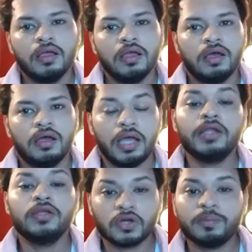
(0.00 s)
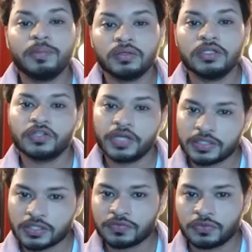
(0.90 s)
uh, and you talk about the
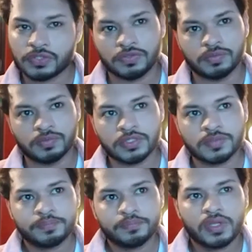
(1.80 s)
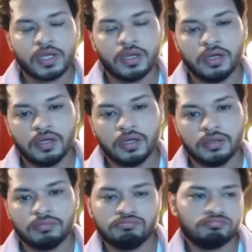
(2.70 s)
directors of those films.
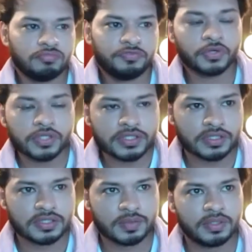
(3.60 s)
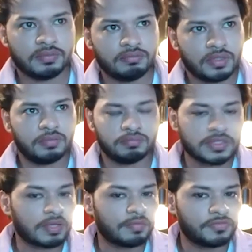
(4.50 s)
Uh, for instance, I mean, uh,
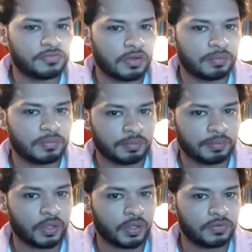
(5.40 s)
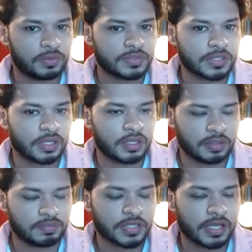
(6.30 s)
someone from Bollywood himself, uh,
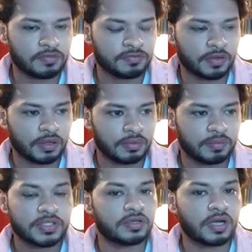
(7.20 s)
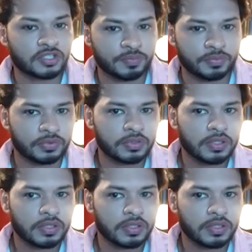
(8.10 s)
himself uh, Mister Raj Kapoor,